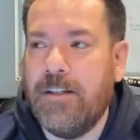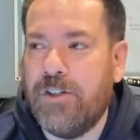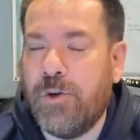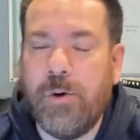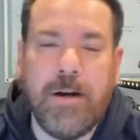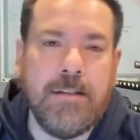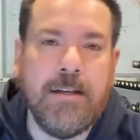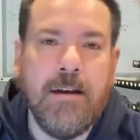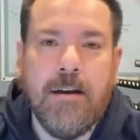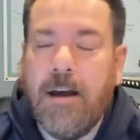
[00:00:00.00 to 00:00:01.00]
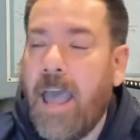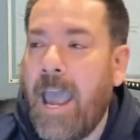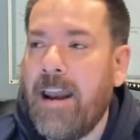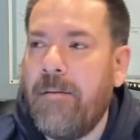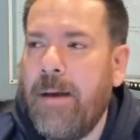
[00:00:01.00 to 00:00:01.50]
in Detroit
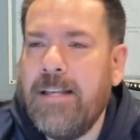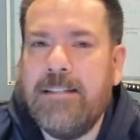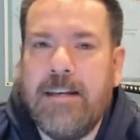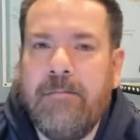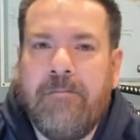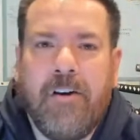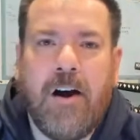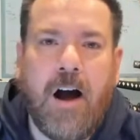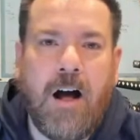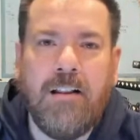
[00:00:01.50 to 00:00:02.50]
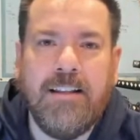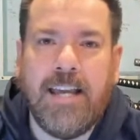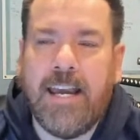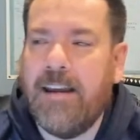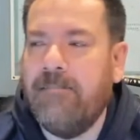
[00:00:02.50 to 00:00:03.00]
and I may see him for a
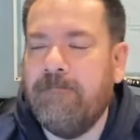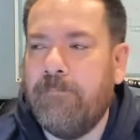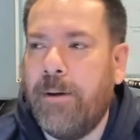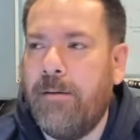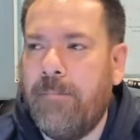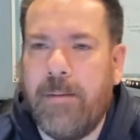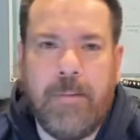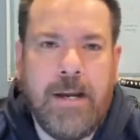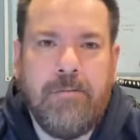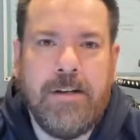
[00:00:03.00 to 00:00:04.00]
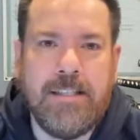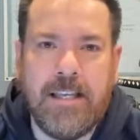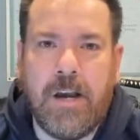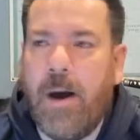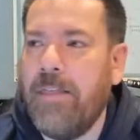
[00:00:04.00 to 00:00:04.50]
holiday, but my main reason
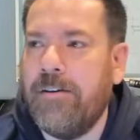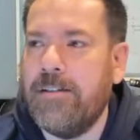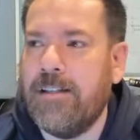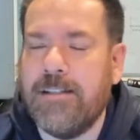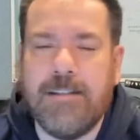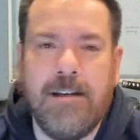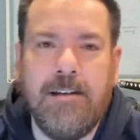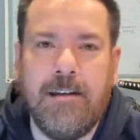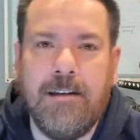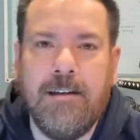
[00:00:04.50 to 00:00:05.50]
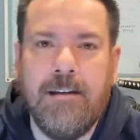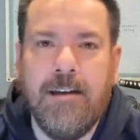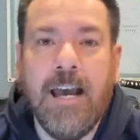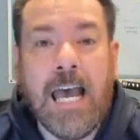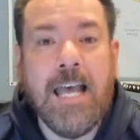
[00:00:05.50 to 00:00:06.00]
to go out there is to study.
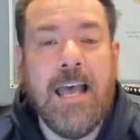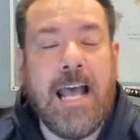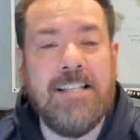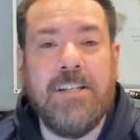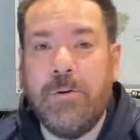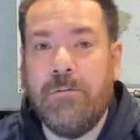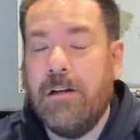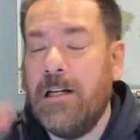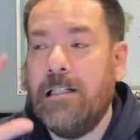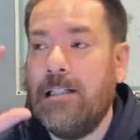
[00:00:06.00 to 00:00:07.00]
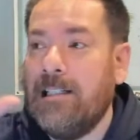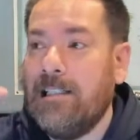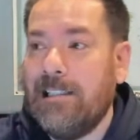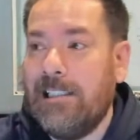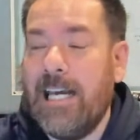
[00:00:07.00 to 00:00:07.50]
And so,
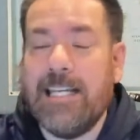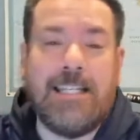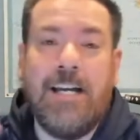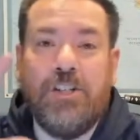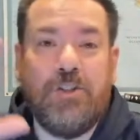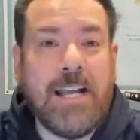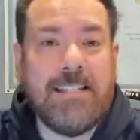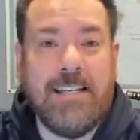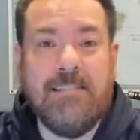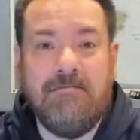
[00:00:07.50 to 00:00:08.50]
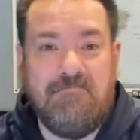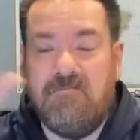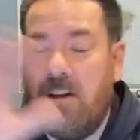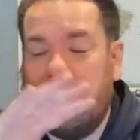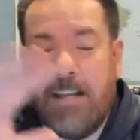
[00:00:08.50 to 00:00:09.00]
yes, address it,
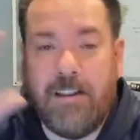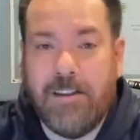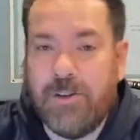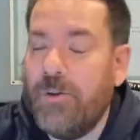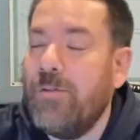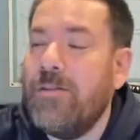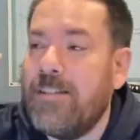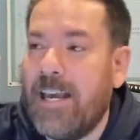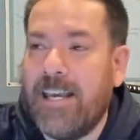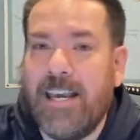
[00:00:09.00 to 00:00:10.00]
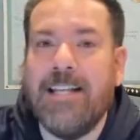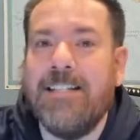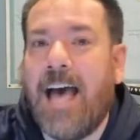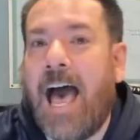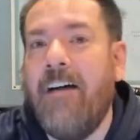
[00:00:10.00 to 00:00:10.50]
tell the truth, say,
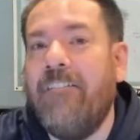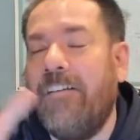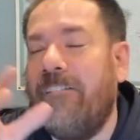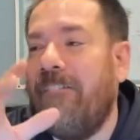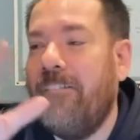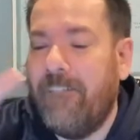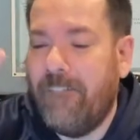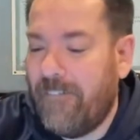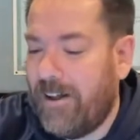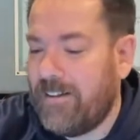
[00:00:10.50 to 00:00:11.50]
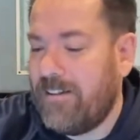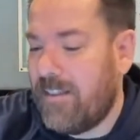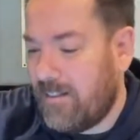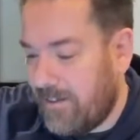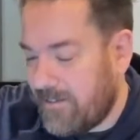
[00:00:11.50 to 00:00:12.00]
yes, I have a relative
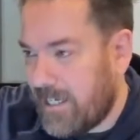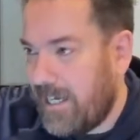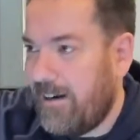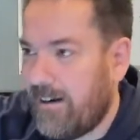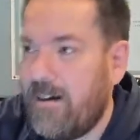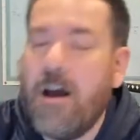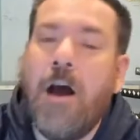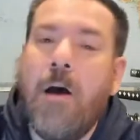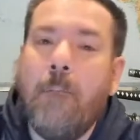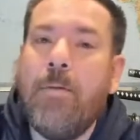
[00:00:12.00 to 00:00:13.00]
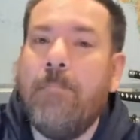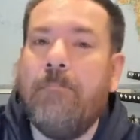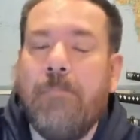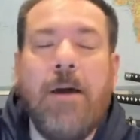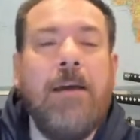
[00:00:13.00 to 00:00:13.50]
that lives here, but
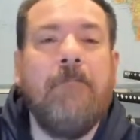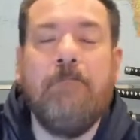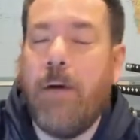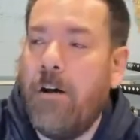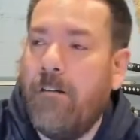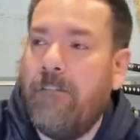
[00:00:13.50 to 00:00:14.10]
my main